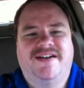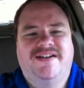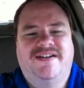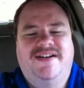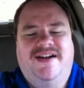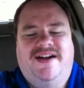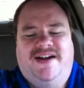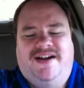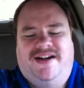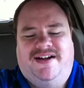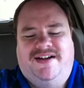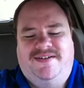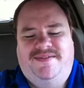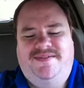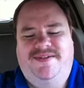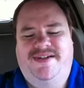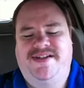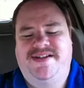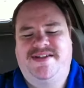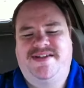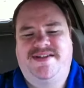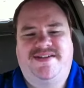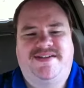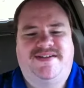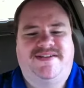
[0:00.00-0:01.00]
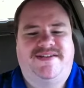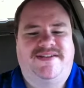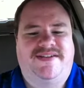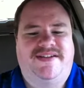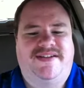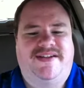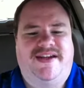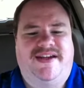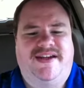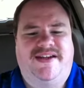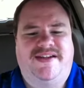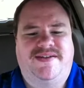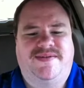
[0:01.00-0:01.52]
It's
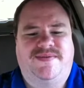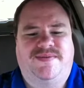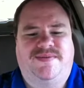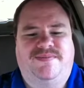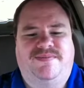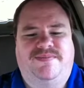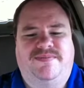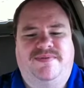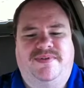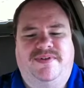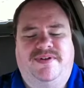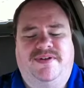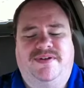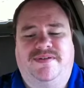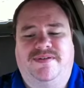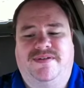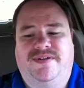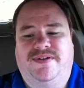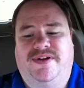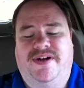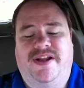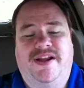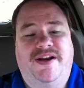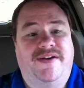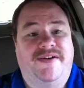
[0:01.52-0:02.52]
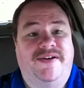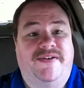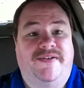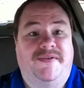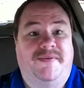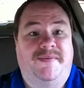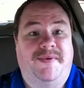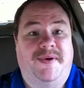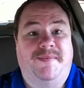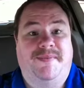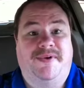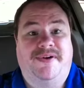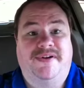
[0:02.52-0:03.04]
today's, oh Lord, I don't even
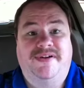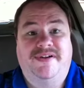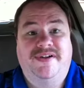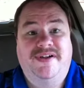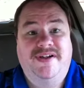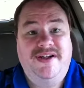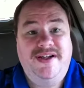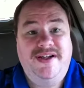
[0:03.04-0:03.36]
remember.